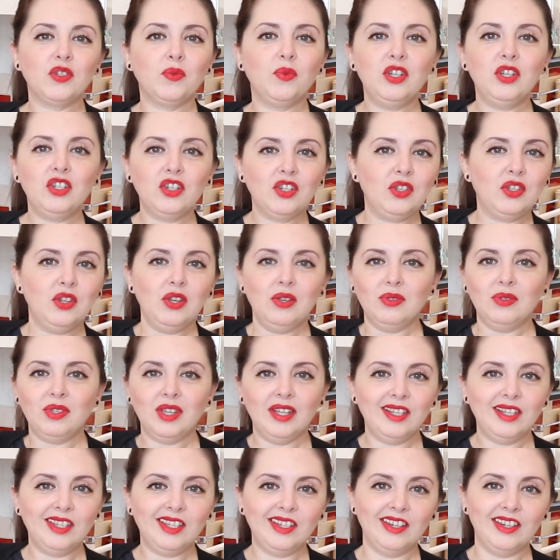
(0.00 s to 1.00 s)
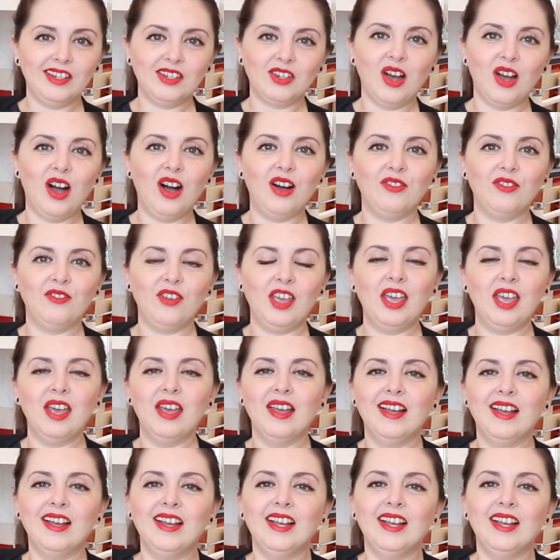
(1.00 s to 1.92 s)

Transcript: We just use instant coffee.